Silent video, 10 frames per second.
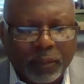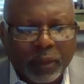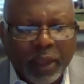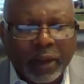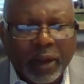
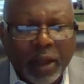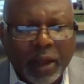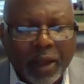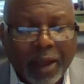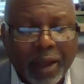And
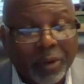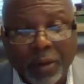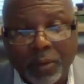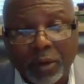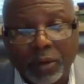I wish I
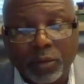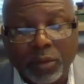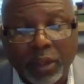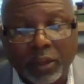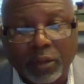would have knew
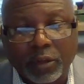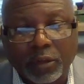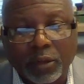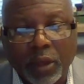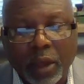
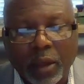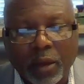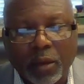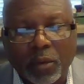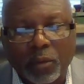this
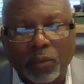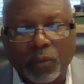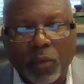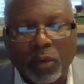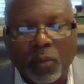
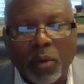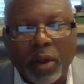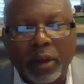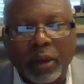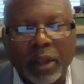for the
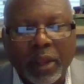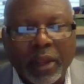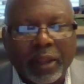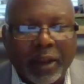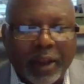one
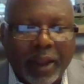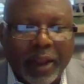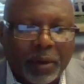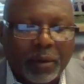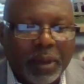that
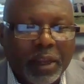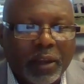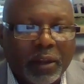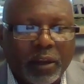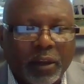happened to
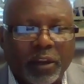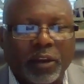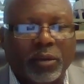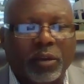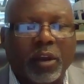me
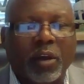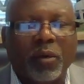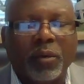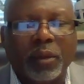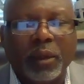years
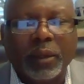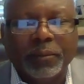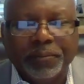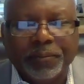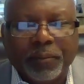ago.
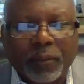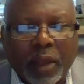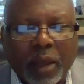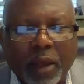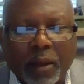
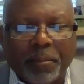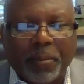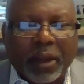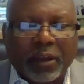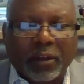
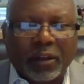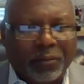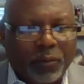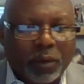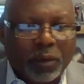But
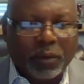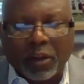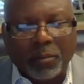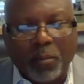we're talking